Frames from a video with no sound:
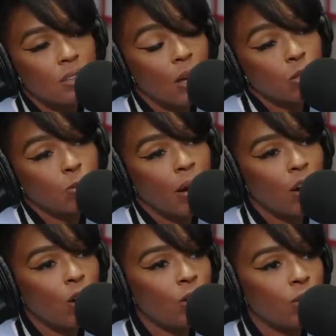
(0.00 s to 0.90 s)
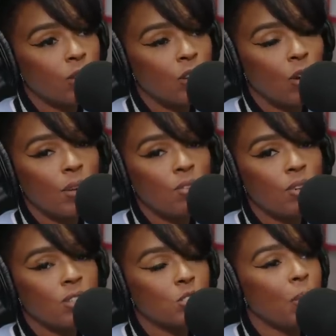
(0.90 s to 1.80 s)
that was my goal. You know,
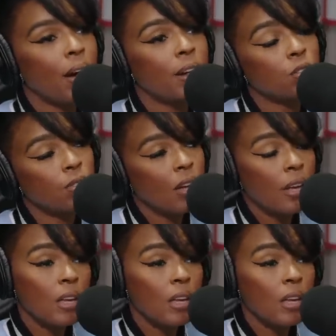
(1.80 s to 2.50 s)
even you in spite of you?